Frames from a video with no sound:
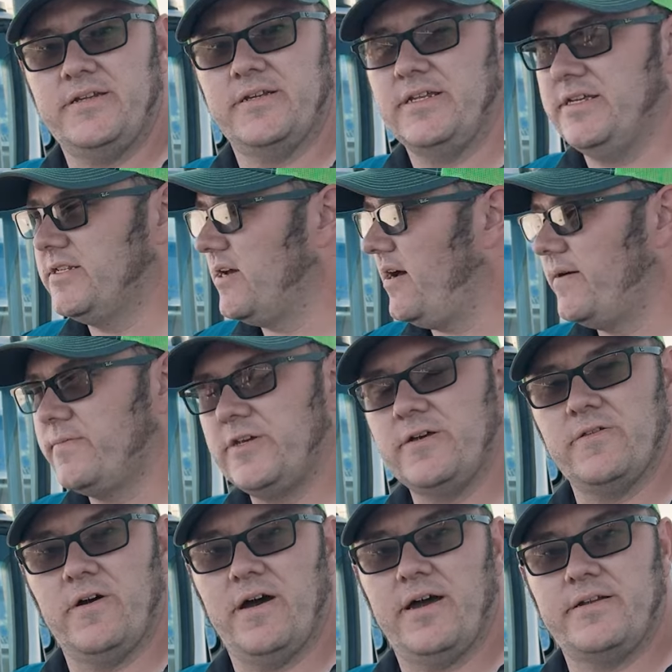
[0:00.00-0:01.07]
and he taught me
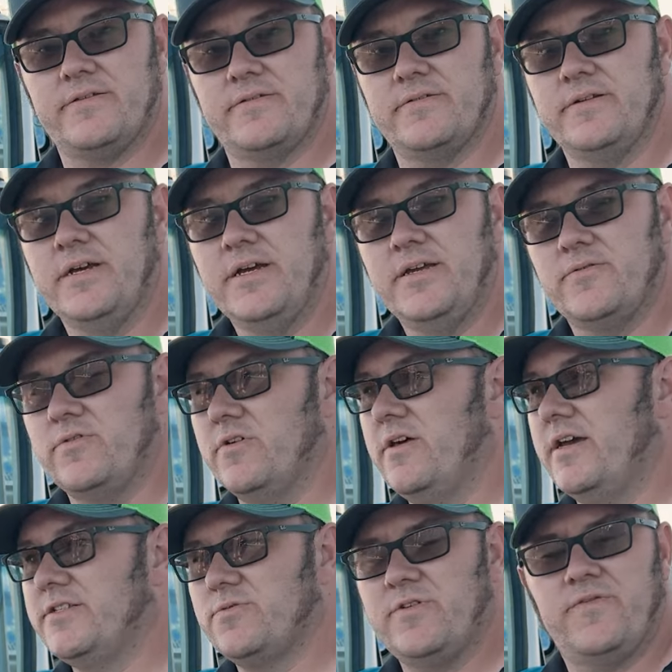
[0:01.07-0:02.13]
a lot, and
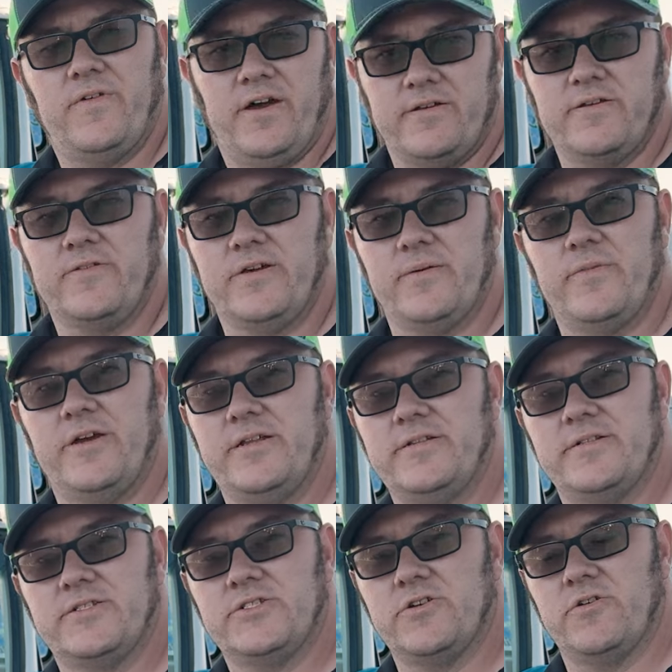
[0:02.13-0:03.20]
realized we found a limit.
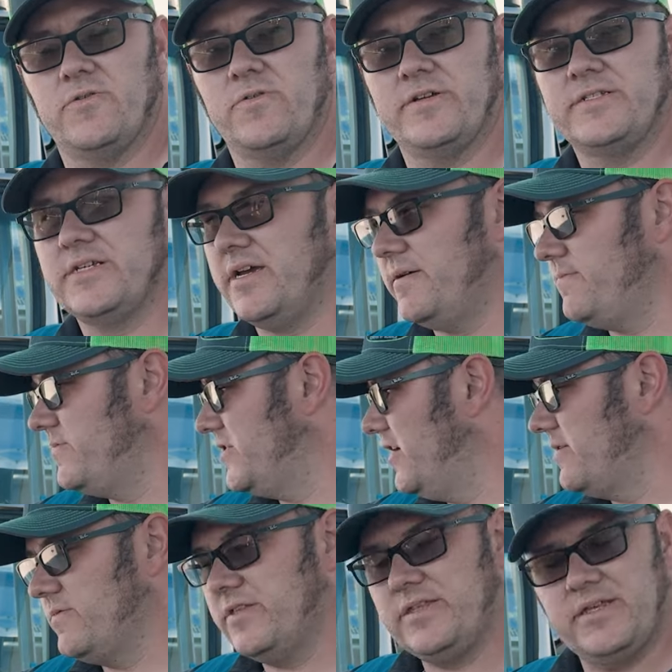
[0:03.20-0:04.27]
And so once I'm
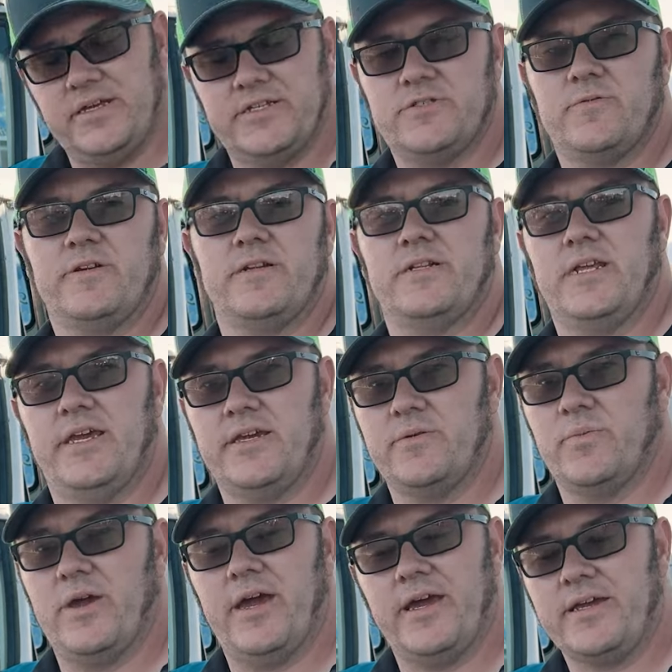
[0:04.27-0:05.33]
done with this, we're going to take
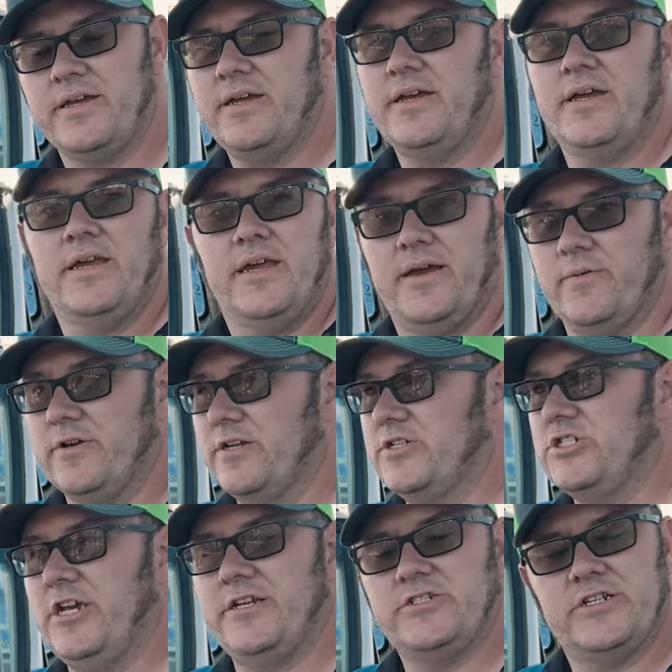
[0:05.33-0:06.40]
it back and we're going
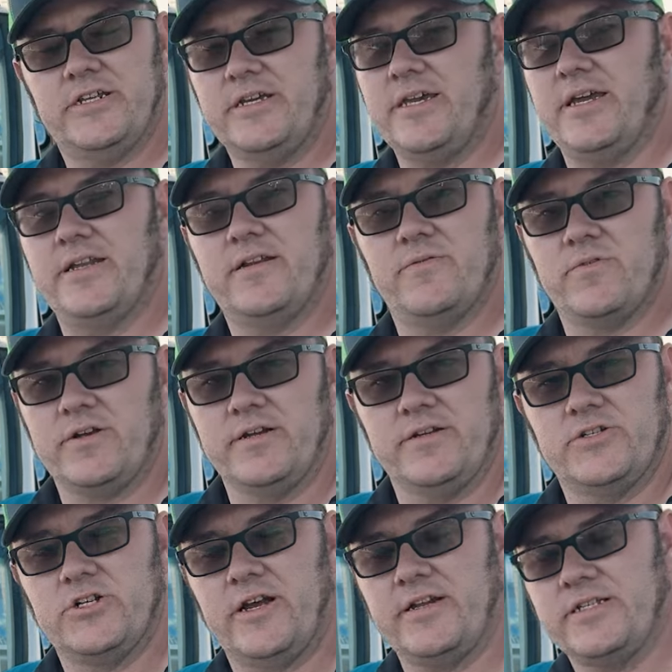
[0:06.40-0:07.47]
to change it again, and we're going
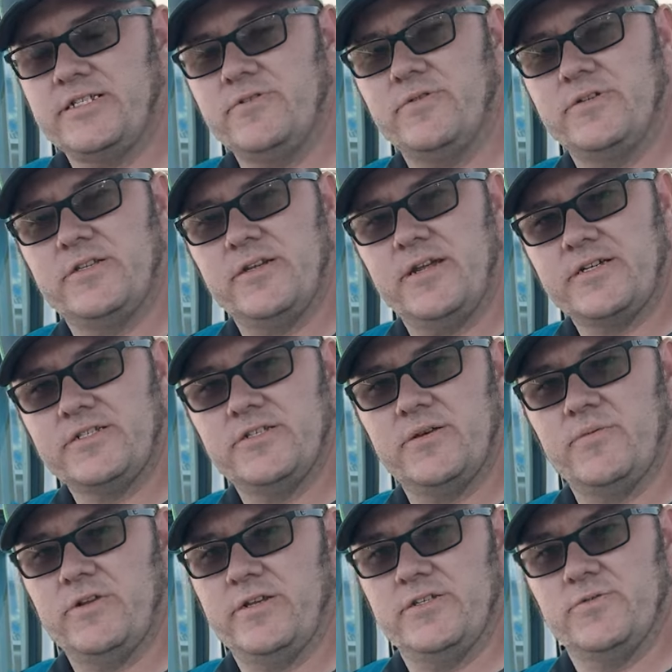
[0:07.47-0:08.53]
to try to see what the next
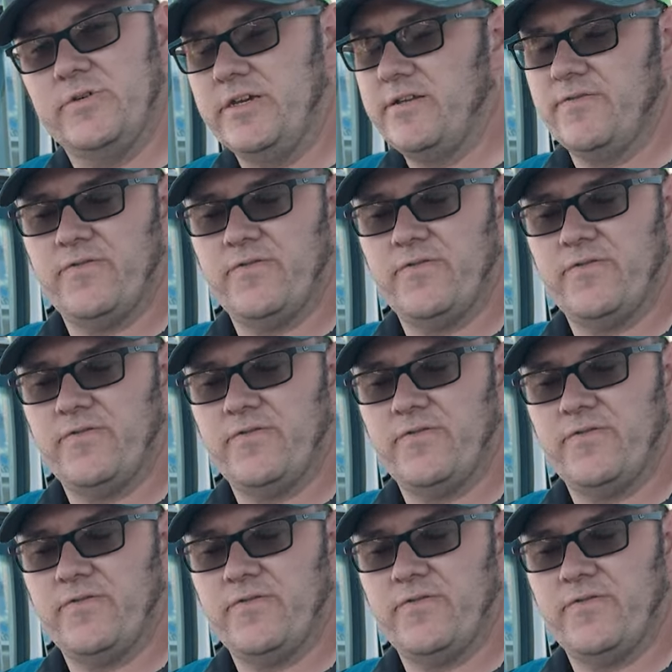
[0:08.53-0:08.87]
limit is we can